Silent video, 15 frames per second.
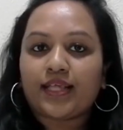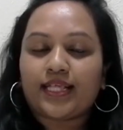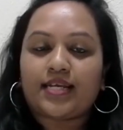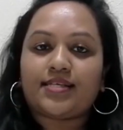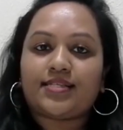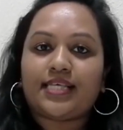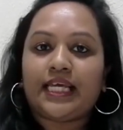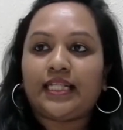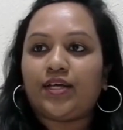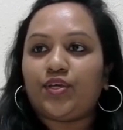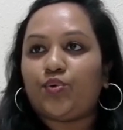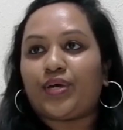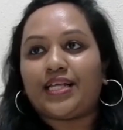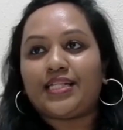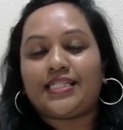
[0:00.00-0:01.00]
That is, either
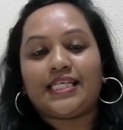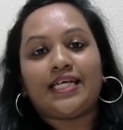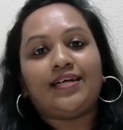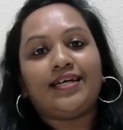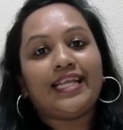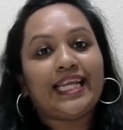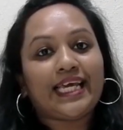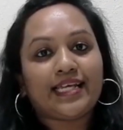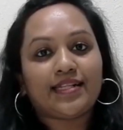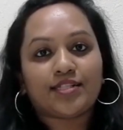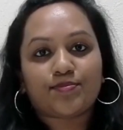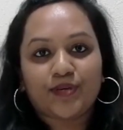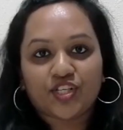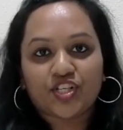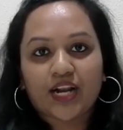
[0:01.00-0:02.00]
you can see a delay in
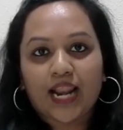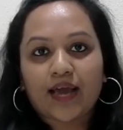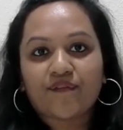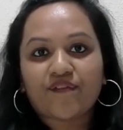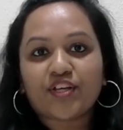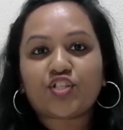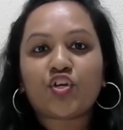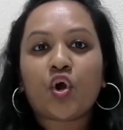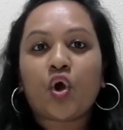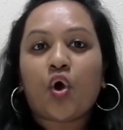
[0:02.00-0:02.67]
speech and language,